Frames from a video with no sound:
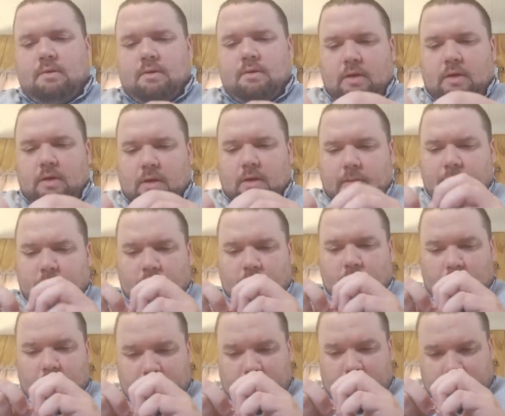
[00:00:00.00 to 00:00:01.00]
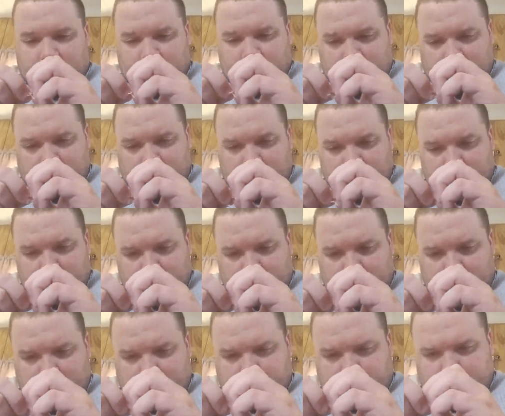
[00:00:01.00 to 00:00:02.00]
I'm going to,
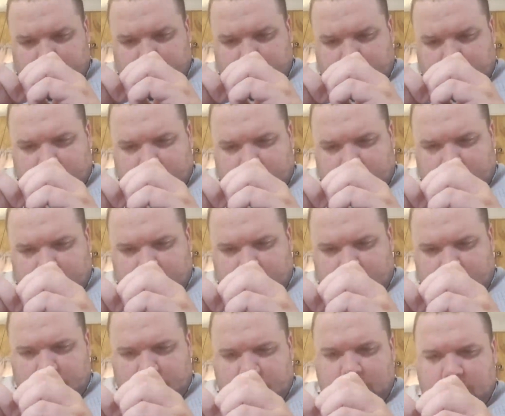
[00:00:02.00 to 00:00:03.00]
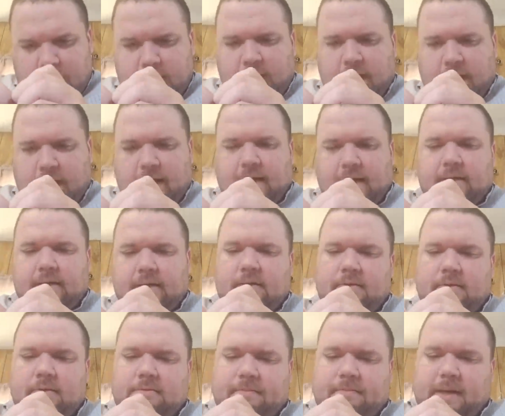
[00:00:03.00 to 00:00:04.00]
because I like to do
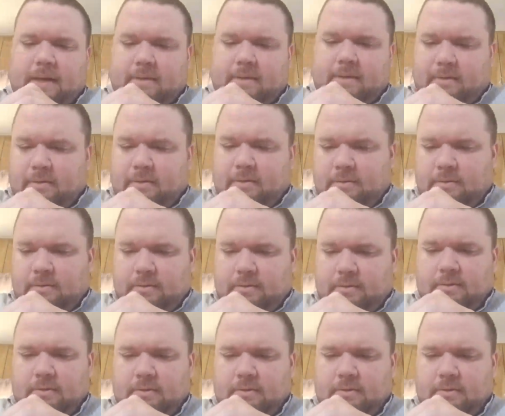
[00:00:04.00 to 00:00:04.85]
space coils,